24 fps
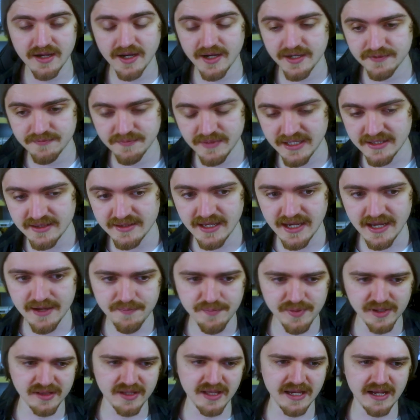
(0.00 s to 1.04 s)
I admit admit
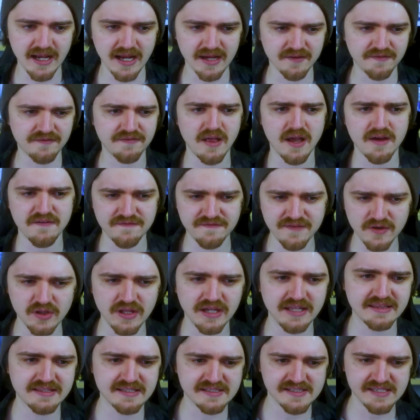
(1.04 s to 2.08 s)
that, but like I, f- I feel
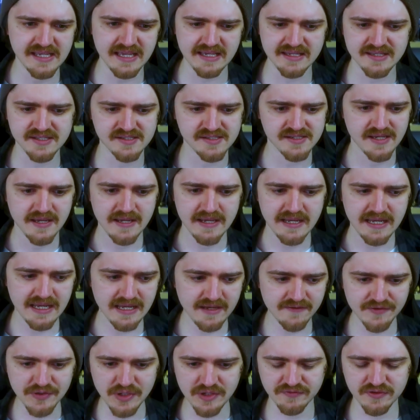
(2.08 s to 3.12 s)
like this is
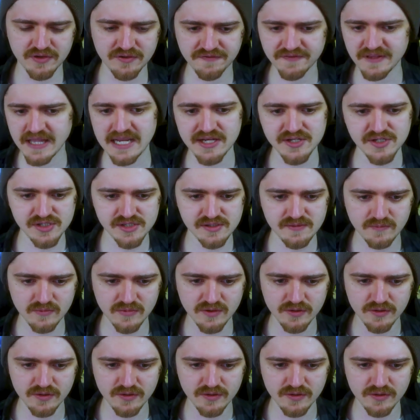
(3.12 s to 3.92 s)
even if the Flash